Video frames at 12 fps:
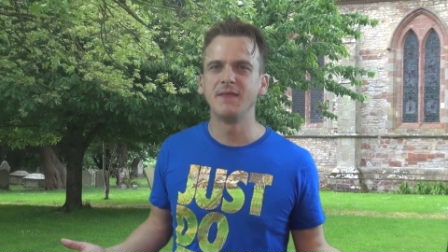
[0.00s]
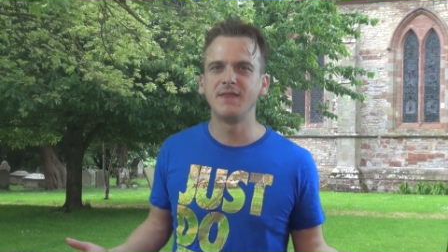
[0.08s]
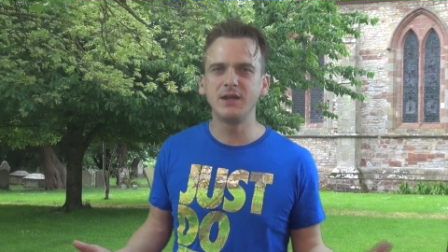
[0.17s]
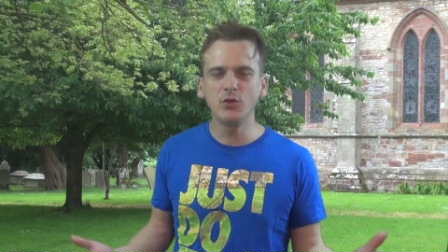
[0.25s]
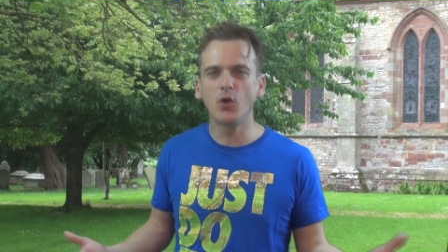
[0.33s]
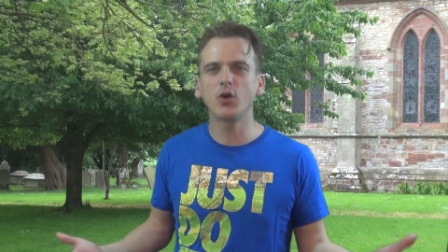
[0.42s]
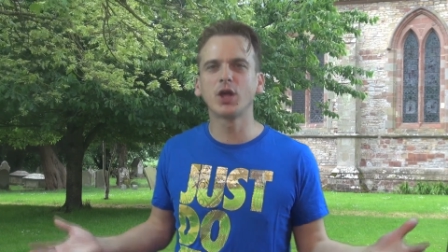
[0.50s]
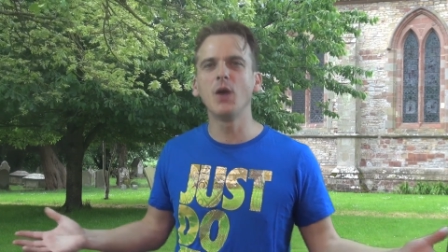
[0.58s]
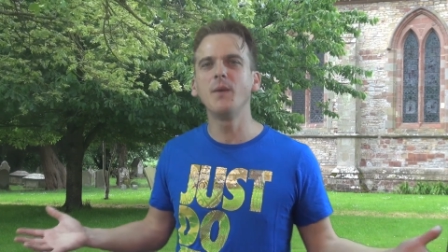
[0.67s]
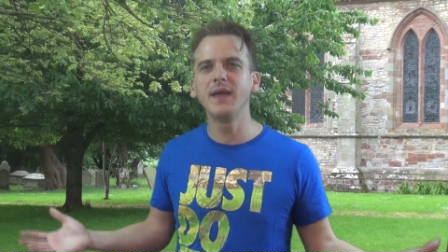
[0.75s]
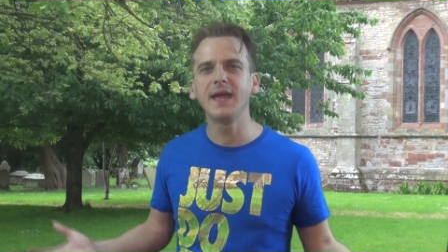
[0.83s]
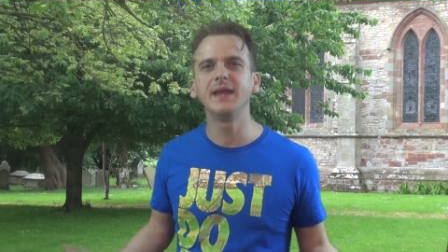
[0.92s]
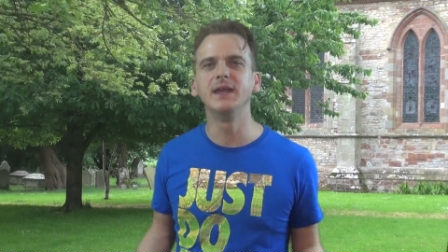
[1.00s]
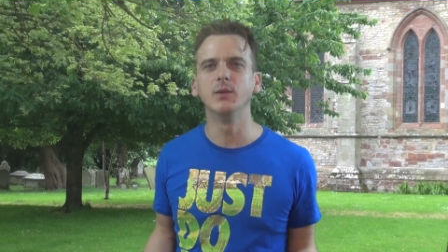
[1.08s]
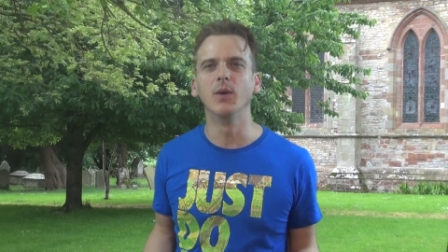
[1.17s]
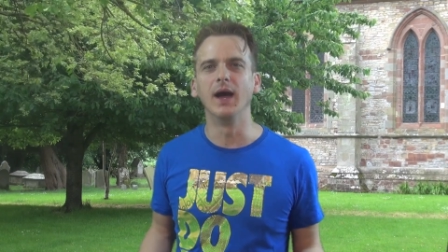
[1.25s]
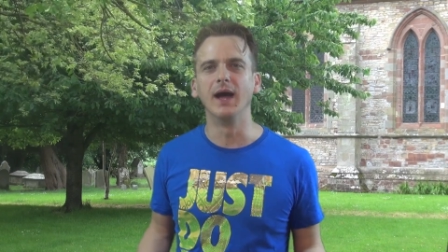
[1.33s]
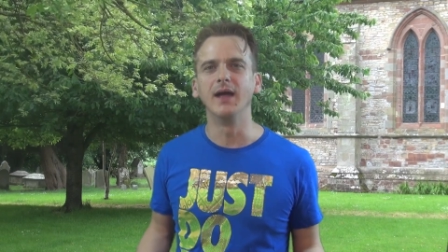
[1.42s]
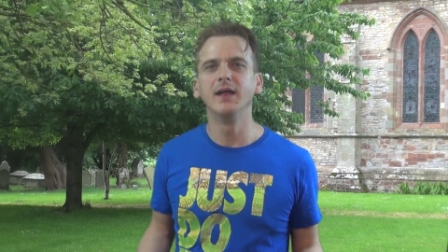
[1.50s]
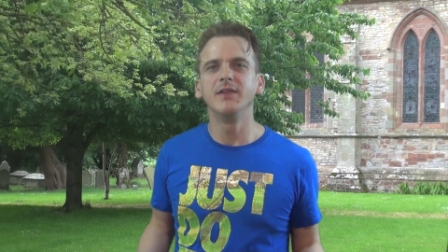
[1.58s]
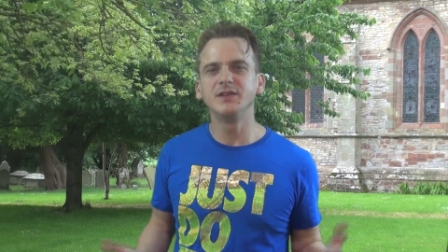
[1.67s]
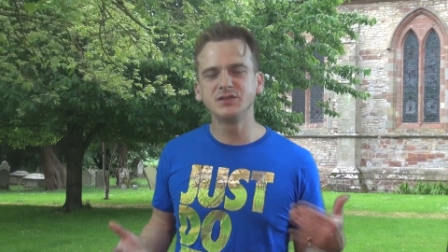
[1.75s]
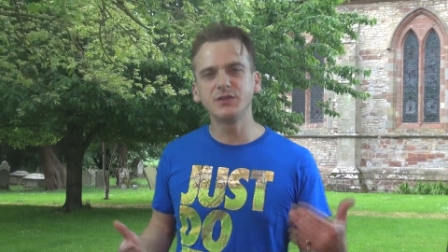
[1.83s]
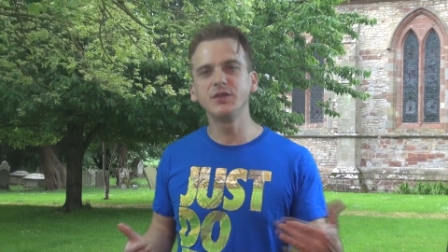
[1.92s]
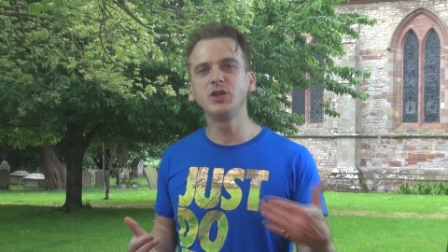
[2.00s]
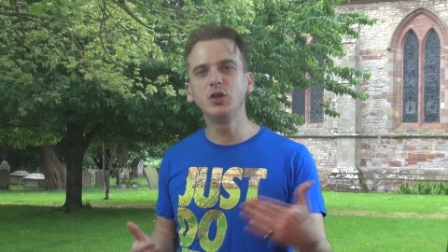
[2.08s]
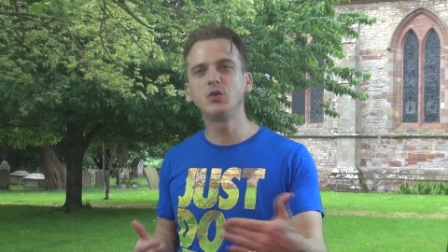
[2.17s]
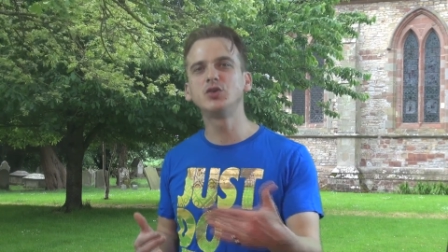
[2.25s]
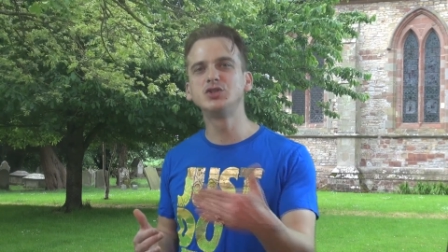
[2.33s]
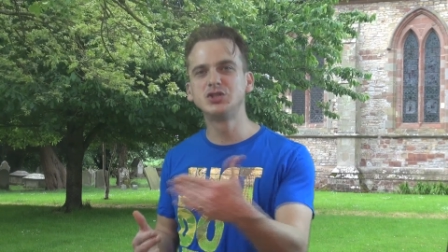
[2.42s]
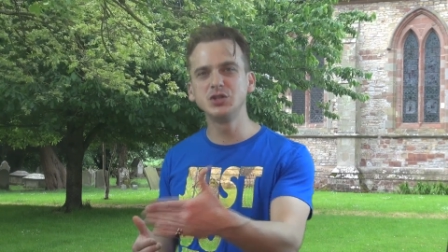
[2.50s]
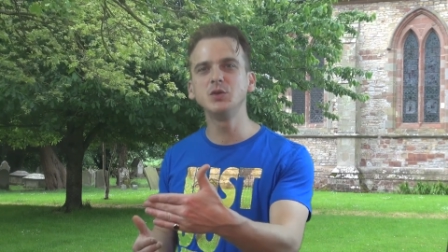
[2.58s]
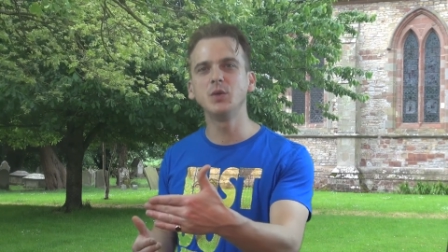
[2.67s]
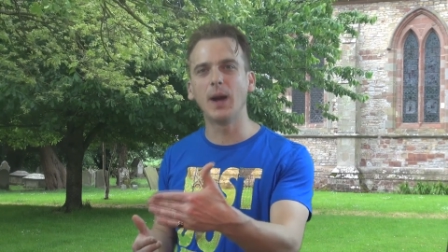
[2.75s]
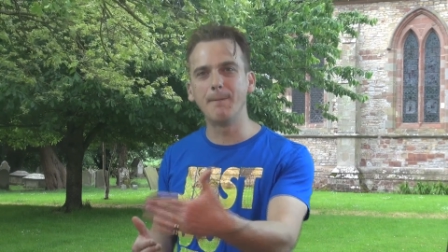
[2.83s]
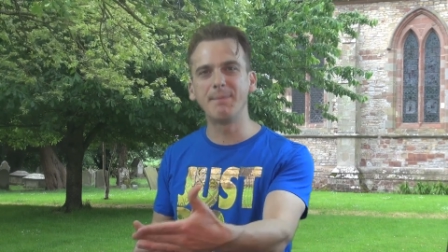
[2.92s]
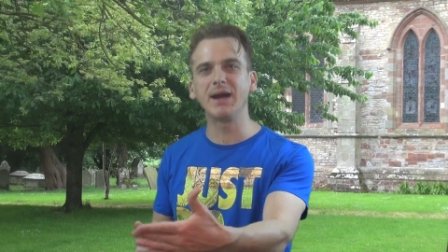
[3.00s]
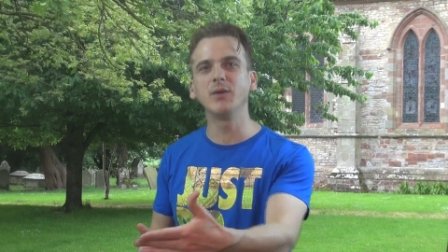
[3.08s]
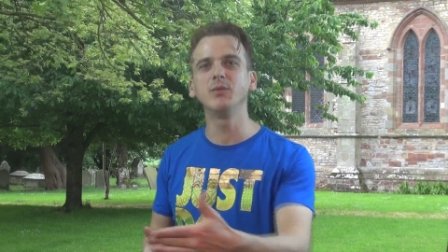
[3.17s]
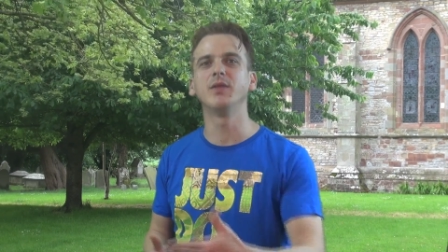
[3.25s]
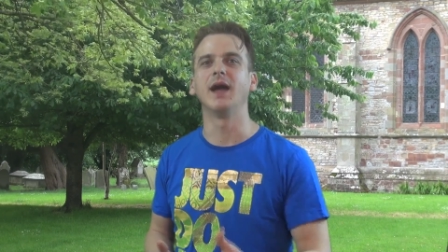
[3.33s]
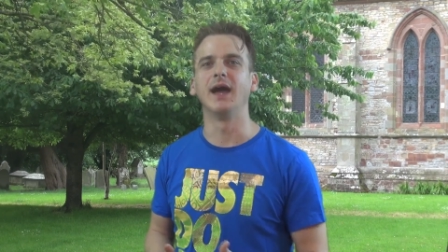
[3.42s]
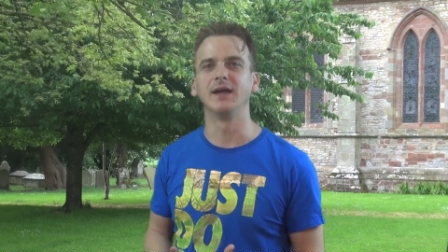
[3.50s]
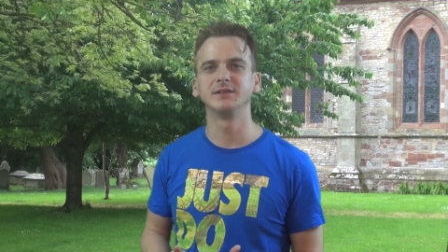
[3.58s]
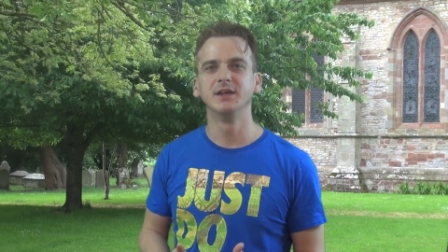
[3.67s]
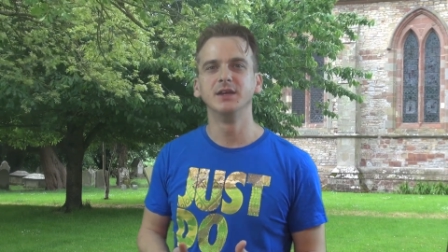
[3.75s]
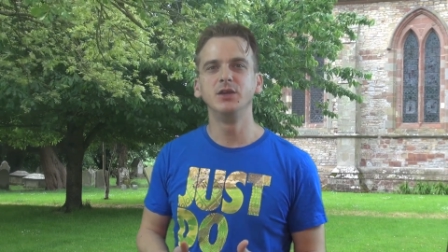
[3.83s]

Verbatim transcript: They're not going anywhere. There's nothing you can do about that.